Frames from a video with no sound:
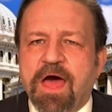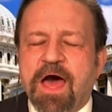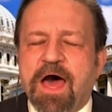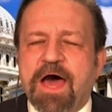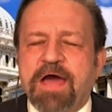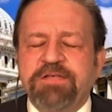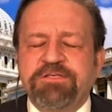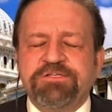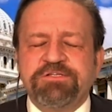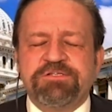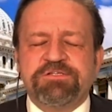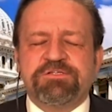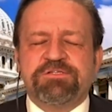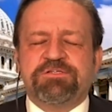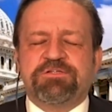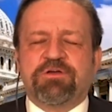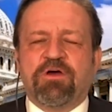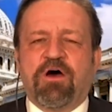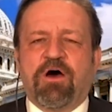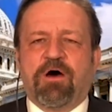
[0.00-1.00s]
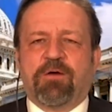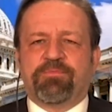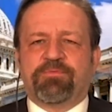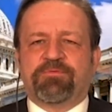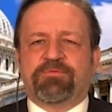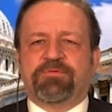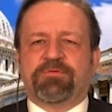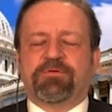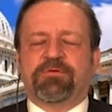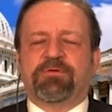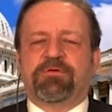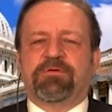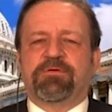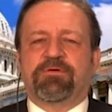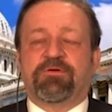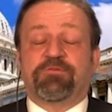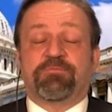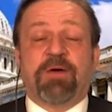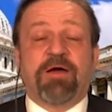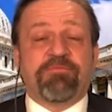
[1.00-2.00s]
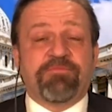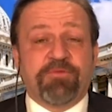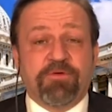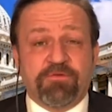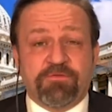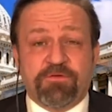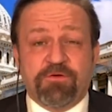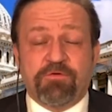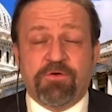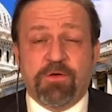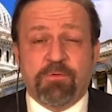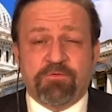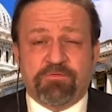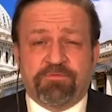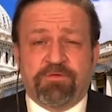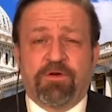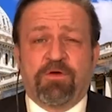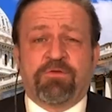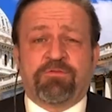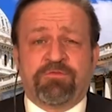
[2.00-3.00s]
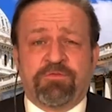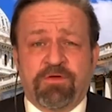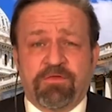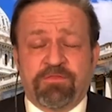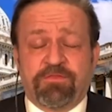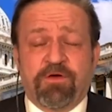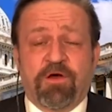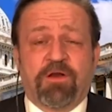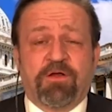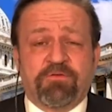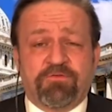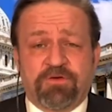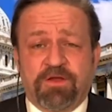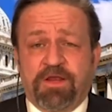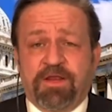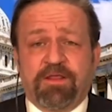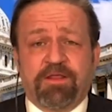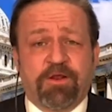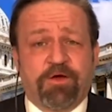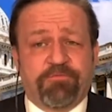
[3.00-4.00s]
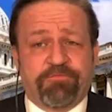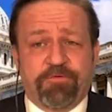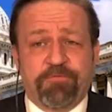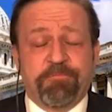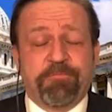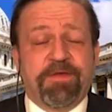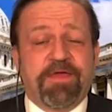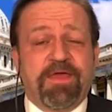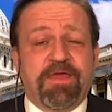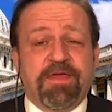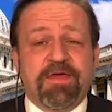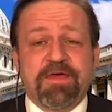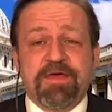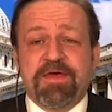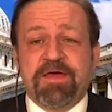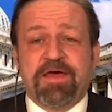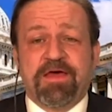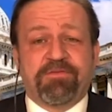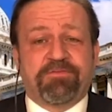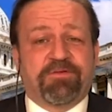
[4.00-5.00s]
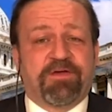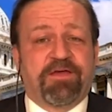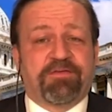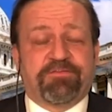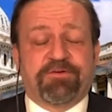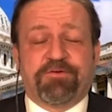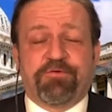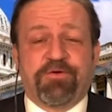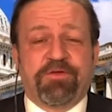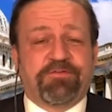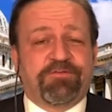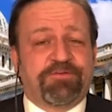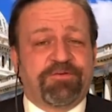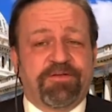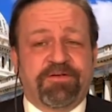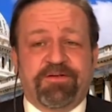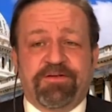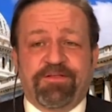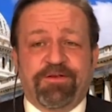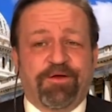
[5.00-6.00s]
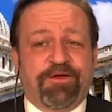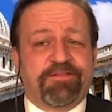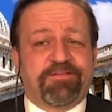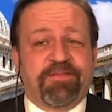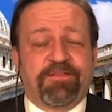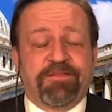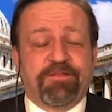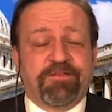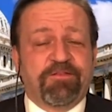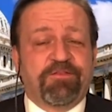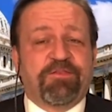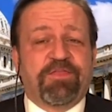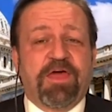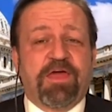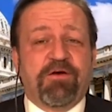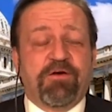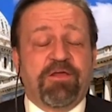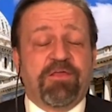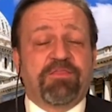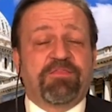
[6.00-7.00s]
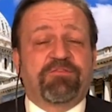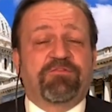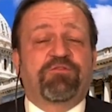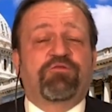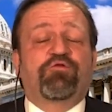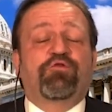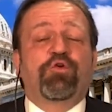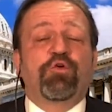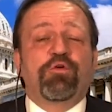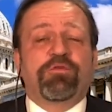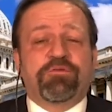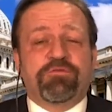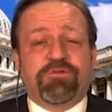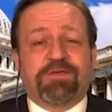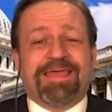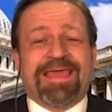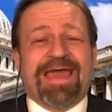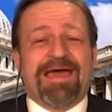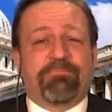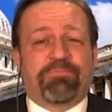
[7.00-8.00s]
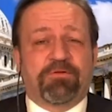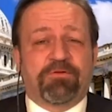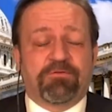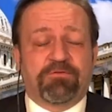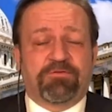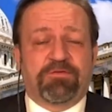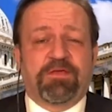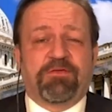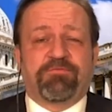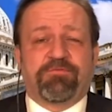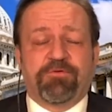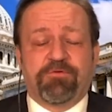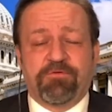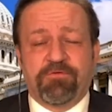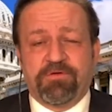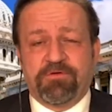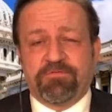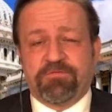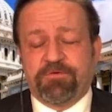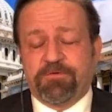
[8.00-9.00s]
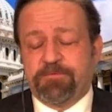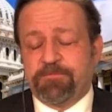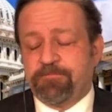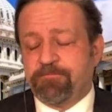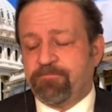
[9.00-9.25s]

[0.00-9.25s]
I just stopped because my first degree was philosophy and theology. And, you know, for me as a, as a Christian, you know, it's, there, truth is a capital T for a reason.